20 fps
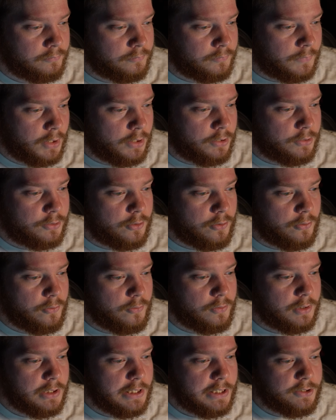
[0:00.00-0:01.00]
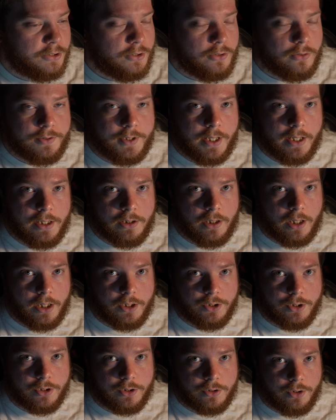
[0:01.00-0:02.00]
So let's use that
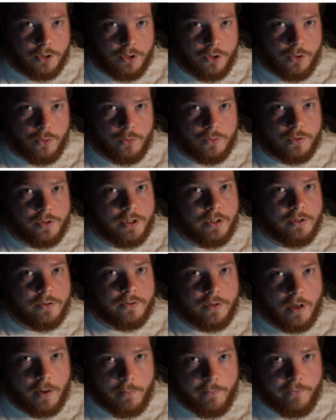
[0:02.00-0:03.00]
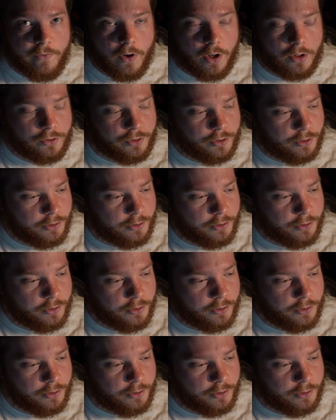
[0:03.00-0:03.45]
logic to use the sum function.